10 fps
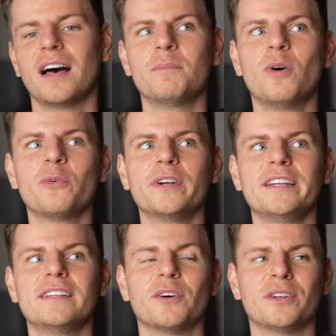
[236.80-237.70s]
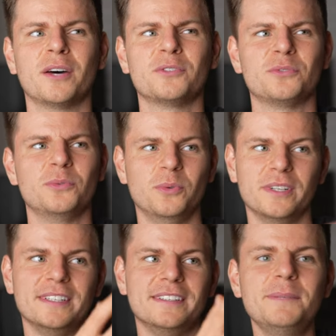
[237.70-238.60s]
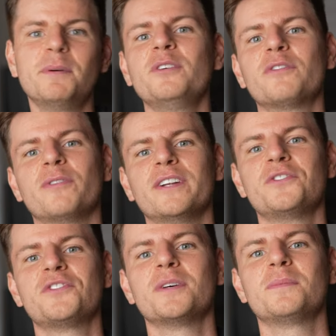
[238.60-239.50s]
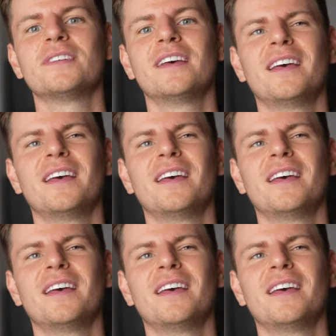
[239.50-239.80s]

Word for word: are more related on how to deepen your friendships